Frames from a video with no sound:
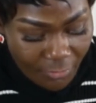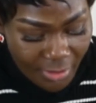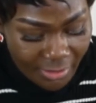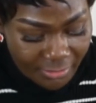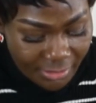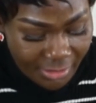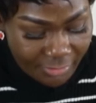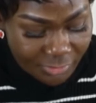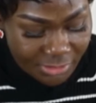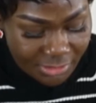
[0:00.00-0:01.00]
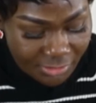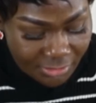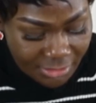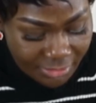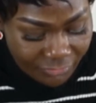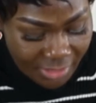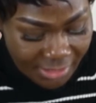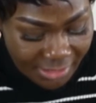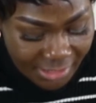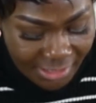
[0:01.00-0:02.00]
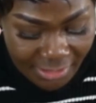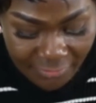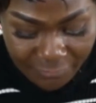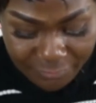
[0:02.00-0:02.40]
Well, I'm just gonna leave that here.